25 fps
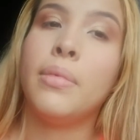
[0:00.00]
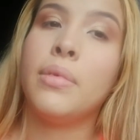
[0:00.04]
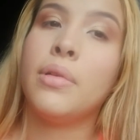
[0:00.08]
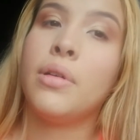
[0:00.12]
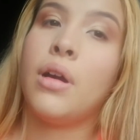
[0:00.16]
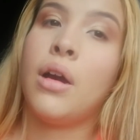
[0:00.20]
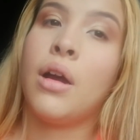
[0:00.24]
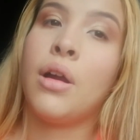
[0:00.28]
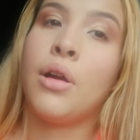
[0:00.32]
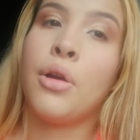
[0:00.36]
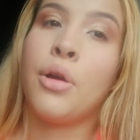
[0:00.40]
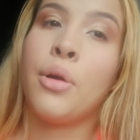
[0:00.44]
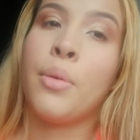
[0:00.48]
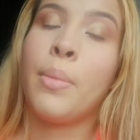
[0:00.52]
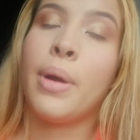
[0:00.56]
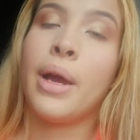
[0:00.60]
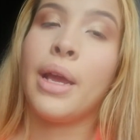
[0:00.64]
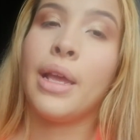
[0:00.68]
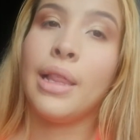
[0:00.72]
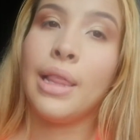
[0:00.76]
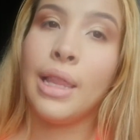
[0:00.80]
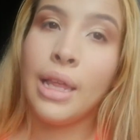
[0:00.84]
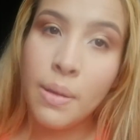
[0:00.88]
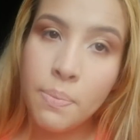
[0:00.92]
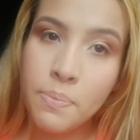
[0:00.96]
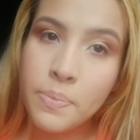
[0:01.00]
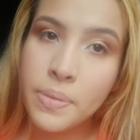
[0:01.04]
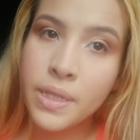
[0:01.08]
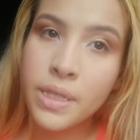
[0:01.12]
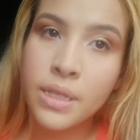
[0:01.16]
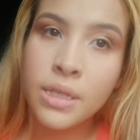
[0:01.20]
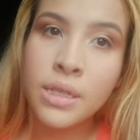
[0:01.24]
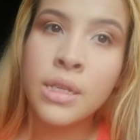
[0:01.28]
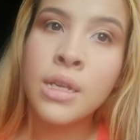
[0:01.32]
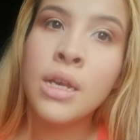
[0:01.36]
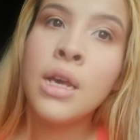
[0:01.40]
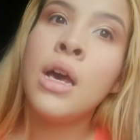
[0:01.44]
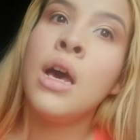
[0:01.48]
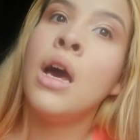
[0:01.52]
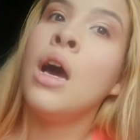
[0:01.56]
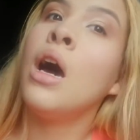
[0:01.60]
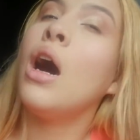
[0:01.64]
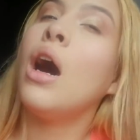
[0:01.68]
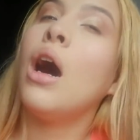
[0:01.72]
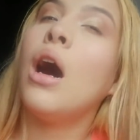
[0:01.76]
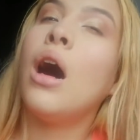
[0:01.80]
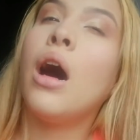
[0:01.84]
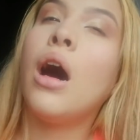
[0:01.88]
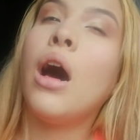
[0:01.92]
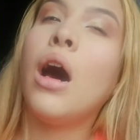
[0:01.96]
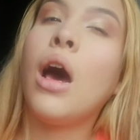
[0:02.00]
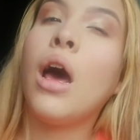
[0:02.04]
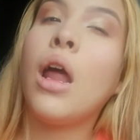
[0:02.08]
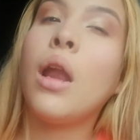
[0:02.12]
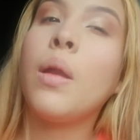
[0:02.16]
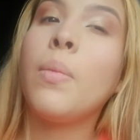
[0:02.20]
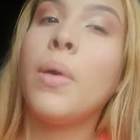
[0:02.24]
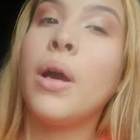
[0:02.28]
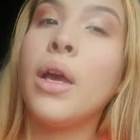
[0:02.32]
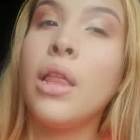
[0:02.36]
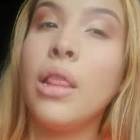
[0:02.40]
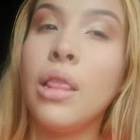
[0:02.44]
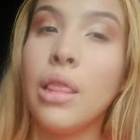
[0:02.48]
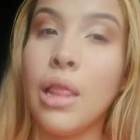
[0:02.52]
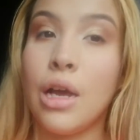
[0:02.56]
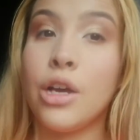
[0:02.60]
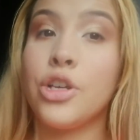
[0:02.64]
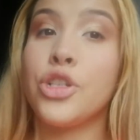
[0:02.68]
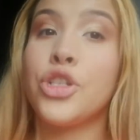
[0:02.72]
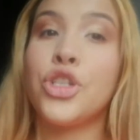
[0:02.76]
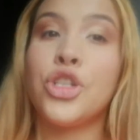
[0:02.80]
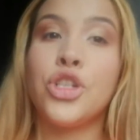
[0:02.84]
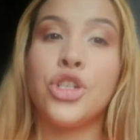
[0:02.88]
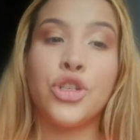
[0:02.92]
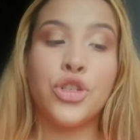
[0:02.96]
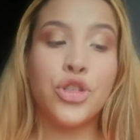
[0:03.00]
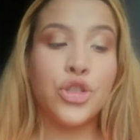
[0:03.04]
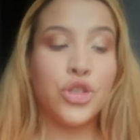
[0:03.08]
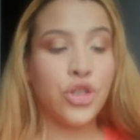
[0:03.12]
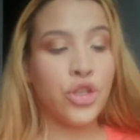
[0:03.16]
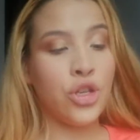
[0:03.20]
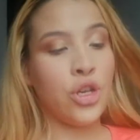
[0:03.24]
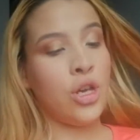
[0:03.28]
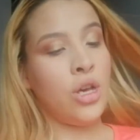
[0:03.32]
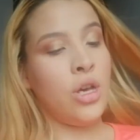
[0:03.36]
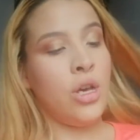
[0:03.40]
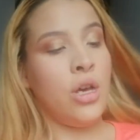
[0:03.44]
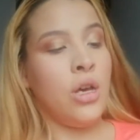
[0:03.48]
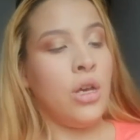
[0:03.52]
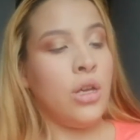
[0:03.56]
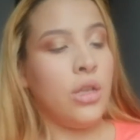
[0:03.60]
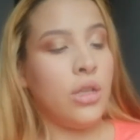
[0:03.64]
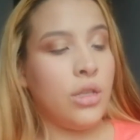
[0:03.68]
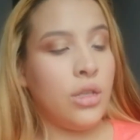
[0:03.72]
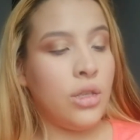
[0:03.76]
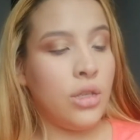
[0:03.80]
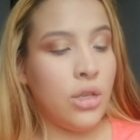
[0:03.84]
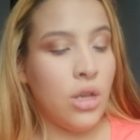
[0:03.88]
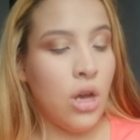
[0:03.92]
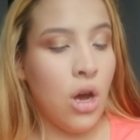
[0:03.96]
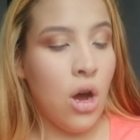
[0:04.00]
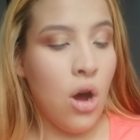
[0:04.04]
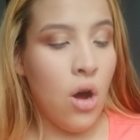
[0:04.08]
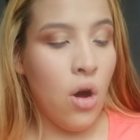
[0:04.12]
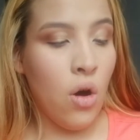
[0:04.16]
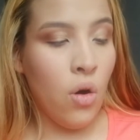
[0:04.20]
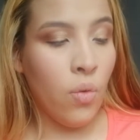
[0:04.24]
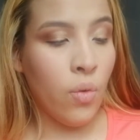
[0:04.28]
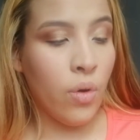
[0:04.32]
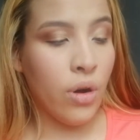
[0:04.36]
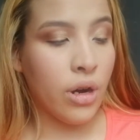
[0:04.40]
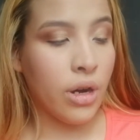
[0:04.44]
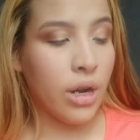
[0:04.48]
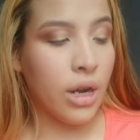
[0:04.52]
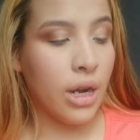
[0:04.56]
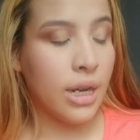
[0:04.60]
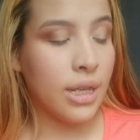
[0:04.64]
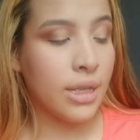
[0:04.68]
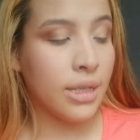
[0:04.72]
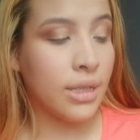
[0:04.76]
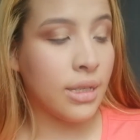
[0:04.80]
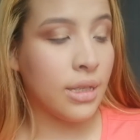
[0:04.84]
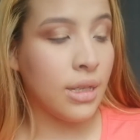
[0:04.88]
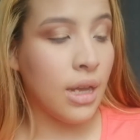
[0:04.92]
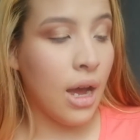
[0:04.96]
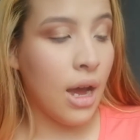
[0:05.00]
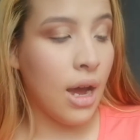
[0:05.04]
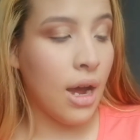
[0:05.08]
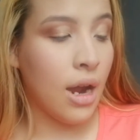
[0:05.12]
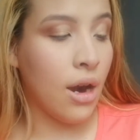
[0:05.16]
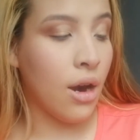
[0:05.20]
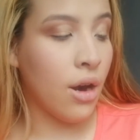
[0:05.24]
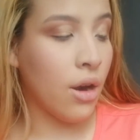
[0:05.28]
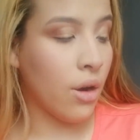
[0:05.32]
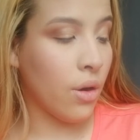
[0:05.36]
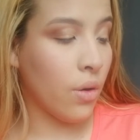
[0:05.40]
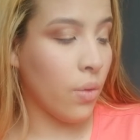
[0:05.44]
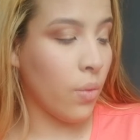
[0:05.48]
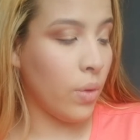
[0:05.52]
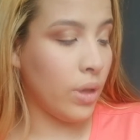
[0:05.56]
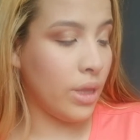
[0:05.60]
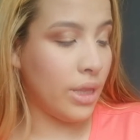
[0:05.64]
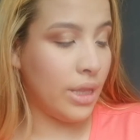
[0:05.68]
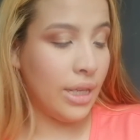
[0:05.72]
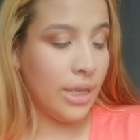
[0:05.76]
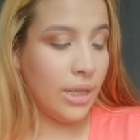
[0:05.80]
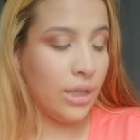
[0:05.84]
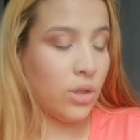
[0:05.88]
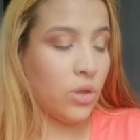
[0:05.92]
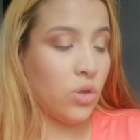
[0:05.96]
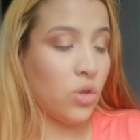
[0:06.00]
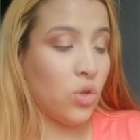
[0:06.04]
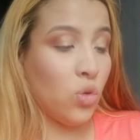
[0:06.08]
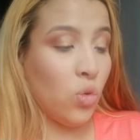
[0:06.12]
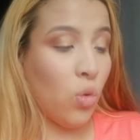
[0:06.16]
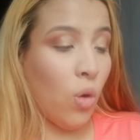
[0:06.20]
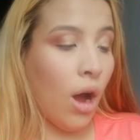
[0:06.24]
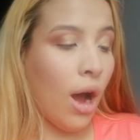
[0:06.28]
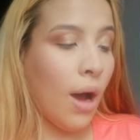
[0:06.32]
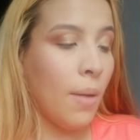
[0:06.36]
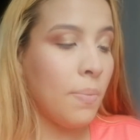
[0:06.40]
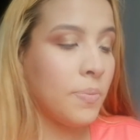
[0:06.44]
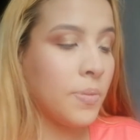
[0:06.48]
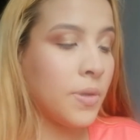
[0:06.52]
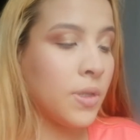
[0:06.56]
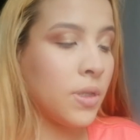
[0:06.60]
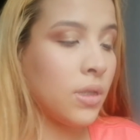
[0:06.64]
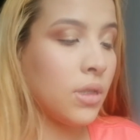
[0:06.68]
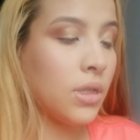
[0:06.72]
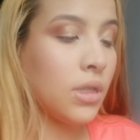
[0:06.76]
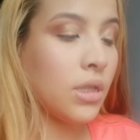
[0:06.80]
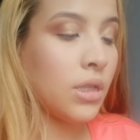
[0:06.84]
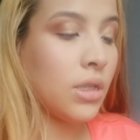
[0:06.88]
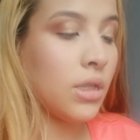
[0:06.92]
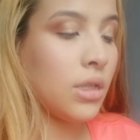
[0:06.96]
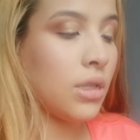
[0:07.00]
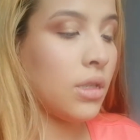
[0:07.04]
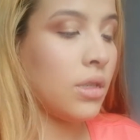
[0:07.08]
are my lips and my lashes. So we're gonna start with the swaps.